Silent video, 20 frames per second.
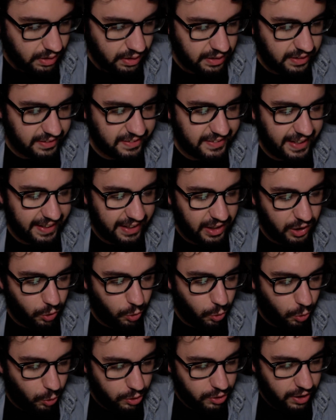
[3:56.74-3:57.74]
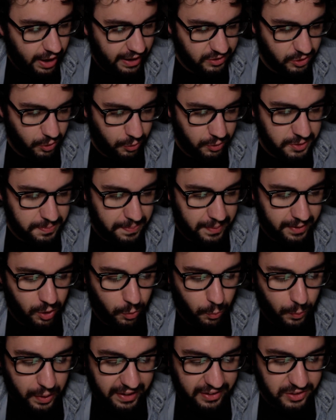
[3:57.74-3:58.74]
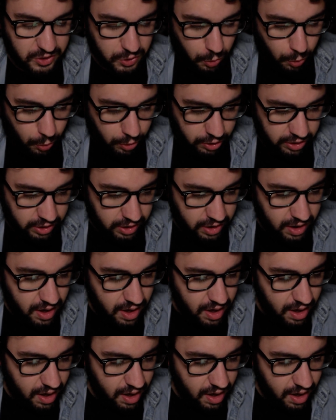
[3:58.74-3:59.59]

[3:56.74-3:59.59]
The second quarter has always been our weakest quarter